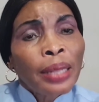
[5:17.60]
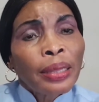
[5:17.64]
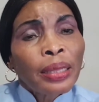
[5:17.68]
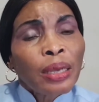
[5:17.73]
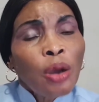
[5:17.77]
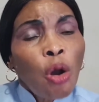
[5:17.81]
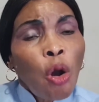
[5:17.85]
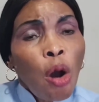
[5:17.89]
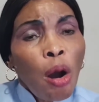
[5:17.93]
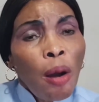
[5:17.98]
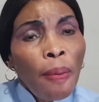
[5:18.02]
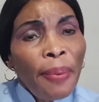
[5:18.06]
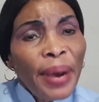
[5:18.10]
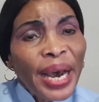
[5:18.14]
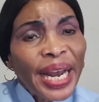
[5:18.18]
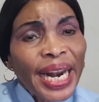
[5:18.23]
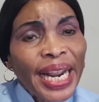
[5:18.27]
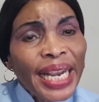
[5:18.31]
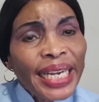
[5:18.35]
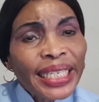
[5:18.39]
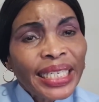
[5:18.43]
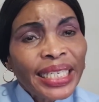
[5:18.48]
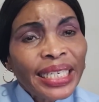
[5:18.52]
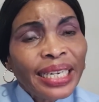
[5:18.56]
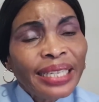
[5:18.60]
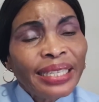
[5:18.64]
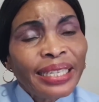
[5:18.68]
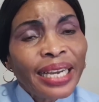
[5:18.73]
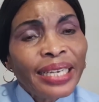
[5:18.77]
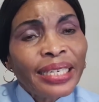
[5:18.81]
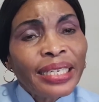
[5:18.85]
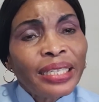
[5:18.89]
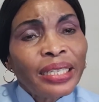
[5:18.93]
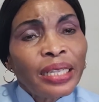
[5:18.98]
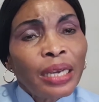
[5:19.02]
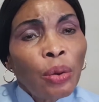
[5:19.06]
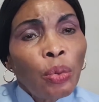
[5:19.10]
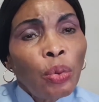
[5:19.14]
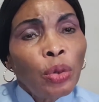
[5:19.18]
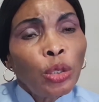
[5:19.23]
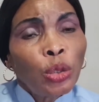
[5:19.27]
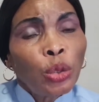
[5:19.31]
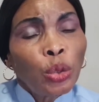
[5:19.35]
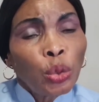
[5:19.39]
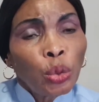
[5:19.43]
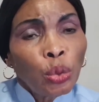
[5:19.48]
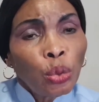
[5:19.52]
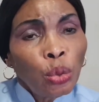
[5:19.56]
The operation that they will
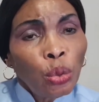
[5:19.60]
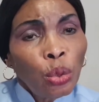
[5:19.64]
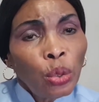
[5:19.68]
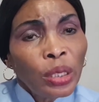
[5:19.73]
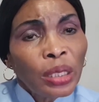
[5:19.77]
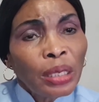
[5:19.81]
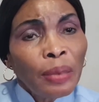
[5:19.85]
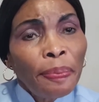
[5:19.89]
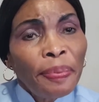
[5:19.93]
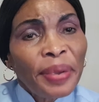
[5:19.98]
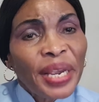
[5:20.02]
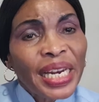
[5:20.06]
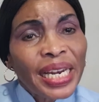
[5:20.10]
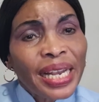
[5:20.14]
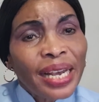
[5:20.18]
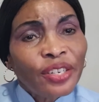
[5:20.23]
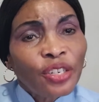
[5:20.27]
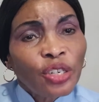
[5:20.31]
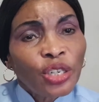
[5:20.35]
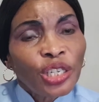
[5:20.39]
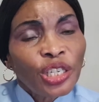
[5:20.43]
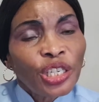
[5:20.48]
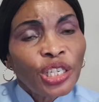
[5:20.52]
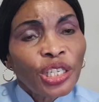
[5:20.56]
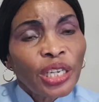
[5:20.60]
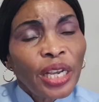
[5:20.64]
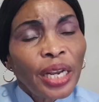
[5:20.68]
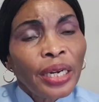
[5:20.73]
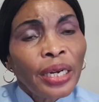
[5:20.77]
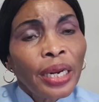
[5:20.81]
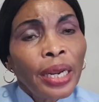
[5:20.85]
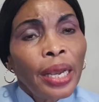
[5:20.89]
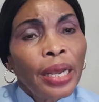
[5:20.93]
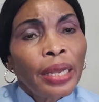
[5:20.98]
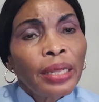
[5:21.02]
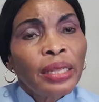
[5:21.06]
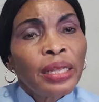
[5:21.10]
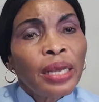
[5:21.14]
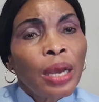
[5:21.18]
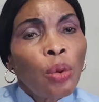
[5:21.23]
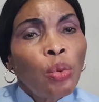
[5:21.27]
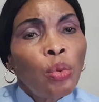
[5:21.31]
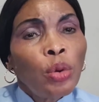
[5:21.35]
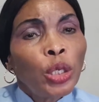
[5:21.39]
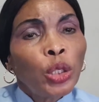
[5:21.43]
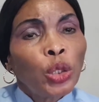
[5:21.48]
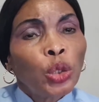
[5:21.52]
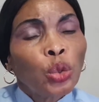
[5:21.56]
do, the pediatrician, they
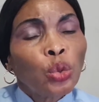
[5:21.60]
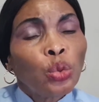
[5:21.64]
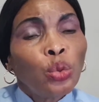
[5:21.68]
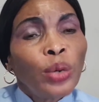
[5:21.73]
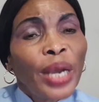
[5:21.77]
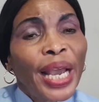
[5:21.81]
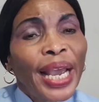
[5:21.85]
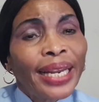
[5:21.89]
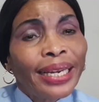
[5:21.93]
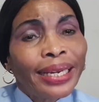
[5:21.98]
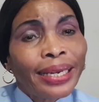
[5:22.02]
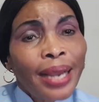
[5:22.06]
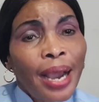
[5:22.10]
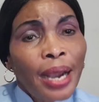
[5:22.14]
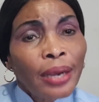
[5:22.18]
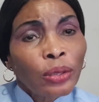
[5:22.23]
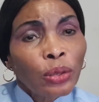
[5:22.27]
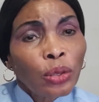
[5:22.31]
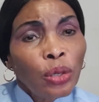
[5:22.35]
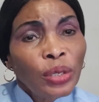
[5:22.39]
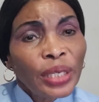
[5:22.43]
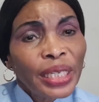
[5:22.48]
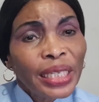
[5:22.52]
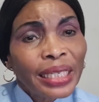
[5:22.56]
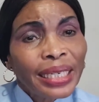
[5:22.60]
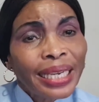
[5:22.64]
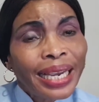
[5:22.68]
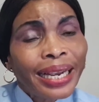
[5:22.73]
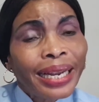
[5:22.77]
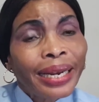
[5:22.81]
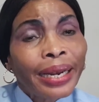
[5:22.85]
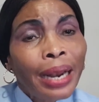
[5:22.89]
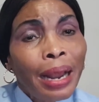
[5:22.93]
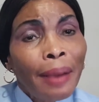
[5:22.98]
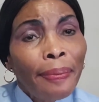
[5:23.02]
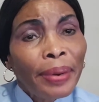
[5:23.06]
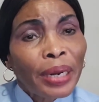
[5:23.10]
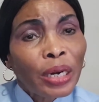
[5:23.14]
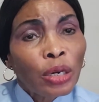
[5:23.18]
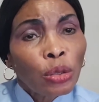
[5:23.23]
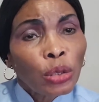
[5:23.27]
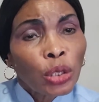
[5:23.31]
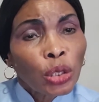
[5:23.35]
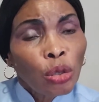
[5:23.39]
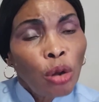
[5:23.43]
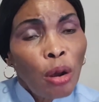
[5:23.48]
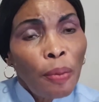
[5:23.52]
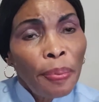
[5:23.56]
will do a diagnostic
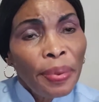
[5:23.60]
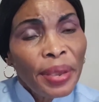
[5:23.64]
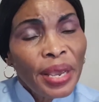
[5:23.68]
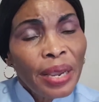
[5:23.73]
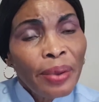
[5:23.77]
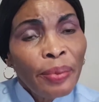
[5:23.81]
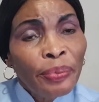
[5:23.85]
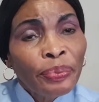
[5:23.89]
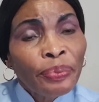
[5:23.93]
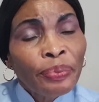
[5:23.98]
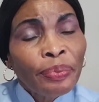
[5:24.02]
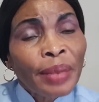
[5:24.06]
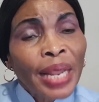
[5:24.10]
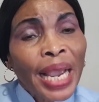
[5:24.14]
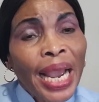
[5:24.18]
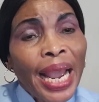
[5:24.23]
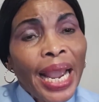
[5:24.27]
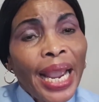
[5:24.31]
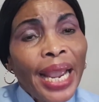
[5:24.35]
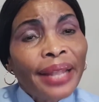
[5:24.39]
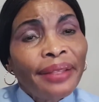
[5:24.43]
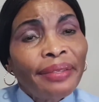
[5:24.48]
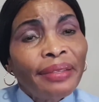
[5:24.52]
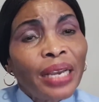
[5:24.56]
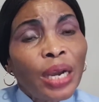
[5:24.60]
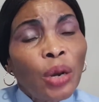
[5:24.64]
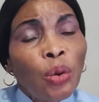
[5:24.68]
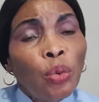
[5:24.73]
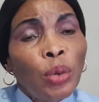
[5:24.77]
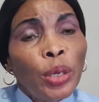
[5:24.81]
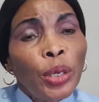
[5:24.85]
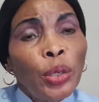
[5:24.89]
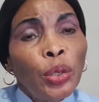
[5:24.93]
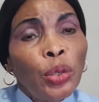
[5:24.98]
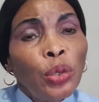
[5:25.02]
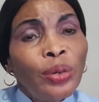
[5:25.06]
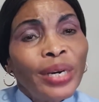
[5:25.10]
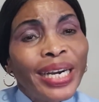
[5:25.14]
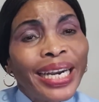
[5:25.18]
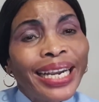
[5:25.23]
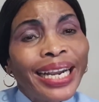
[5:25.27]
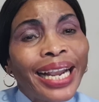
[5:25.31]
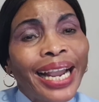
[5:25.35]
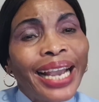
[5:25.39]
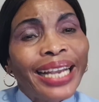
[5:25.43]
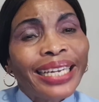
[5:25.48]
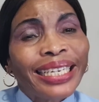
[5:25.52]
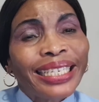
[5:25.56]
laparoscopy and they will
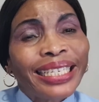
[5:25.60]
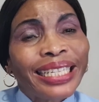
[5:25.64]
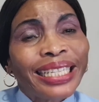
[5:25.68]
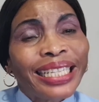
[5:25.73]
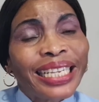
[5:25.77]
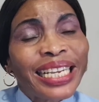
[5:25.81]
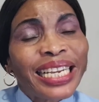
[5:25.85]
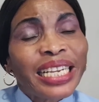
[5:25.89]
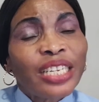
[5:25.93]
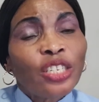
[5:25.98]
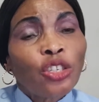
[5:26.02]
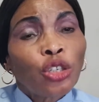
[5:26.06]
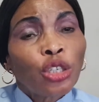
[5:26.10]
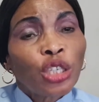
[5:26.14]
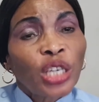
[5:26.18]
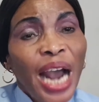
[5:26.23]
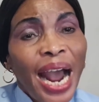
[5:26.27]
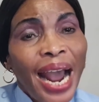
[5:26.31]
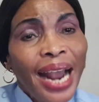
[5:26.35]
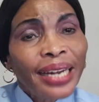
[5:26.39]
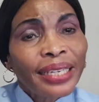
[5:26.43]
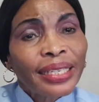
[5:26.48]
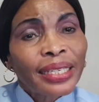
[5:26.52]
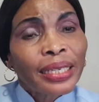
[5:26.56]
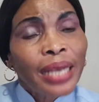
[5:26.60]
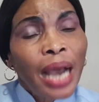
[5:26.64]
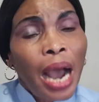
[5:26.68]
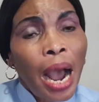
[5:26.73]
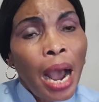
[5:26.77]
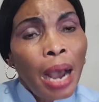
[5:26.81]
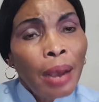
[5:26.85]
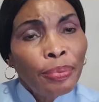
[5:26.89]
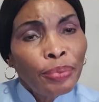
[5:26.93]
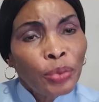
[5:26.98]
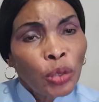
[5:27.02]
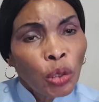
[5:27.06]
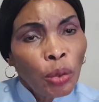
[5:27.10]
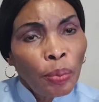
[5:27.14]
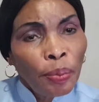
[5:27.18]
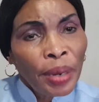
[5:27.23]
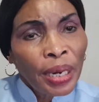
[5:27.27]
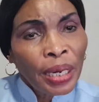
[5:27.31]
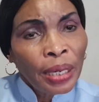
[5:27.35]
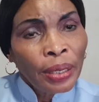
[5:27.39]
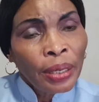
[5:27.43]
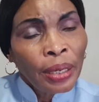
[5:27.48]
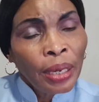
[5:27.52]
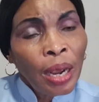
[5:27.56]
look at the child's
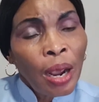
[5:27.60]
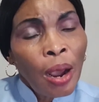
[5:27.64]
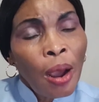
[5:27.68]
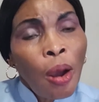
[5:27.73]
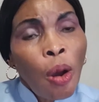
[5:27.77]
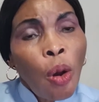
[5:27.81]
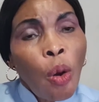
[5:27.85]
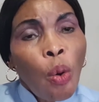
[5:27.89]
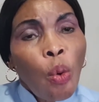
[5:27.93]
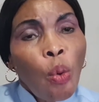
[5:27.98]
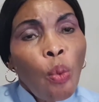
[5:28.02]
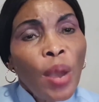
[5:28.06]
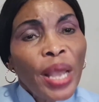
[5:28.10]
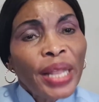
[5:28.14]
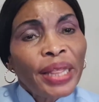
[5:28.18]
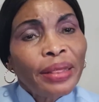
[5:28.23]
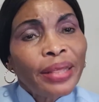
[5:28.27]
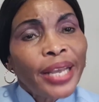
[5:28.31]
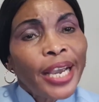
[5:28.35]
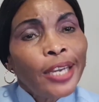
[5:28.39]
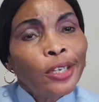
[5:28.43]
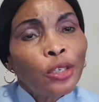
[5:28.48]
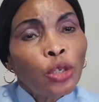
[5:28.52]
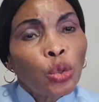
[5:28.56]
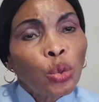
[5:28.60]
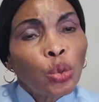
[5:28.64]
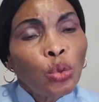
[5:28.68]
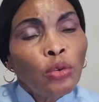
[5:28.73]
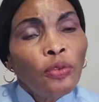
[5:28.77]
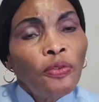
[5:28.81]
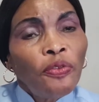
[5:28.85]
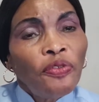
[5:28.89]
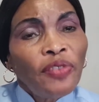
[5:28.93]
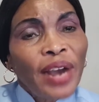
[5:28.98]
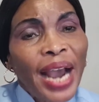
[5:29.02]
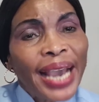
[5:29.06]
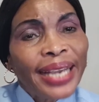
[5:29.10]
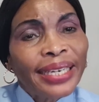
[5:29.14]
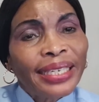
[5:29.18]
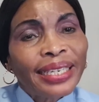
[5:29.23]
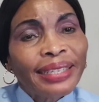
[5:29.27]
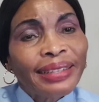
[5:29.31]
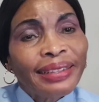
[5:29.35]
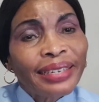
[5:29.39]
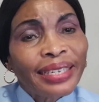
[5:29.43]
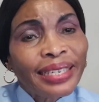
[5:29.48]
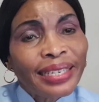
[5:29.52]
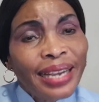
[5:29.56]
abdomen. When they do find
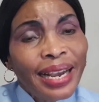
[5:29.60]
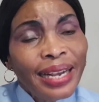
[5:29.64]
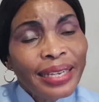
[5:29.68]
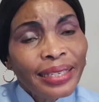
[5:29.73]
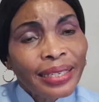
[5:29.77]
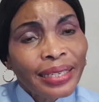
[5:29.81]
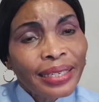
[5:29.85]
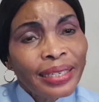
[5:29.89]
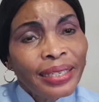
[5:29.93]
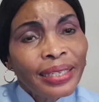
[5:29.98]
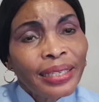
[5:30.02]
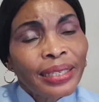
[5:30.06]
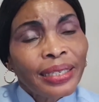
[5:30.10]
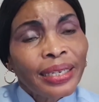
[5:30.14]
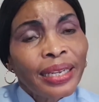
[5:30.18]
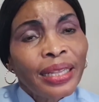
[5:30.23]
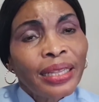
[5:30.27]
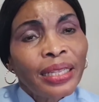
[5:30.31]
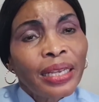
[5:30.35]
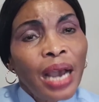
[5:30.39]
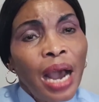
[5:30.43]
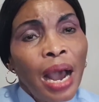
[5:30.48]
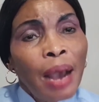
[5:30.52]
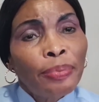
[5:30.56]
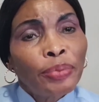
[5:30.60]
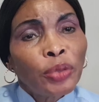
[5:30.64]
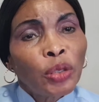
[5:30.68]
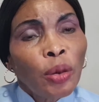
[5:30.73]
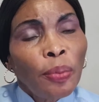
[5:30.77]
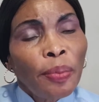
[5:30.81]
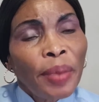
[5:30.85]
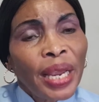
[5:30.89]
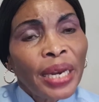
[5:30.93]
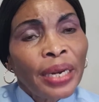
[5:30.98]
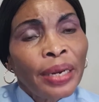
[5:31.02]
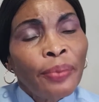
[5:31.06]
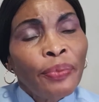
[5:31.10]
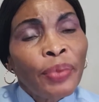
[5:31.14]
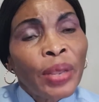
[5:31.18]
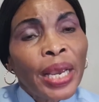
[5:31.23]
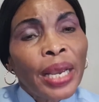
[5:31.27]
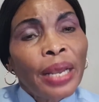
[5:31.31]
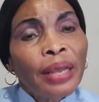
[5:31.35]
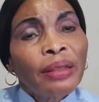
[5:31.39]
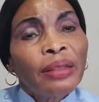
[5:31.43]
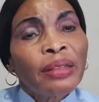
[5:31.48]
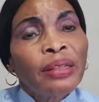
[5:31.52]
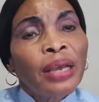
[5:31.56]
the testis in the abdomen,
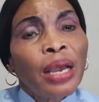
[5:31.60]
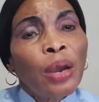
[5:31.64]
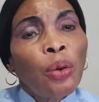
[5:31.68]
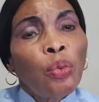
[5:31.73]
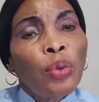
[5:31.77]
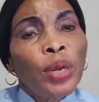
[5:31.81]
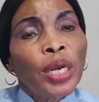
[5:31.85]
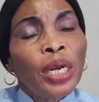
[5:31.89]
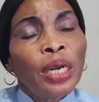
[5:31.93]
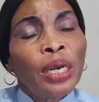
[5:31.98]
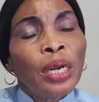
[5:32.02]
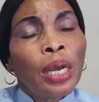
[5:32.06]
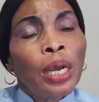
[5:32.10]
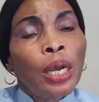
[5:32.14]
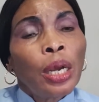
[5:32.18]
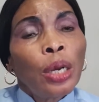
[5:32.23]
they will